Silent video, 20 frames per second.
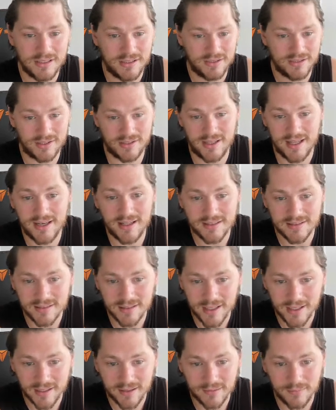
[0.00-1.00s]
So then it's
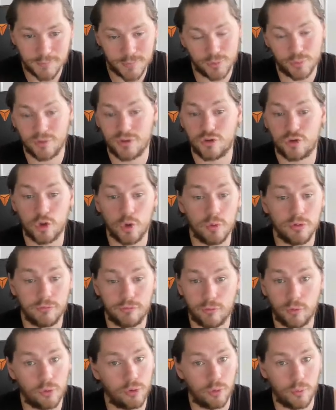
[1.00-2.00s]
like between two and
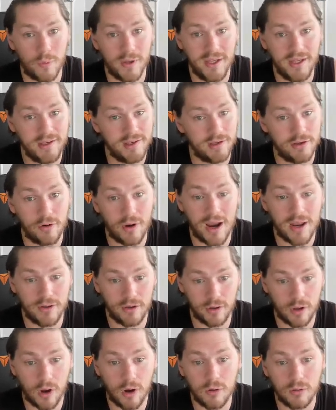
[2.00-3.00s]
four a week and you're at
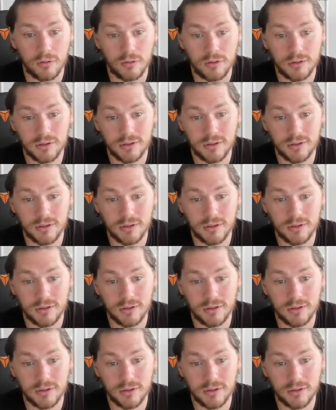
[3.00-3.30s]
your goal.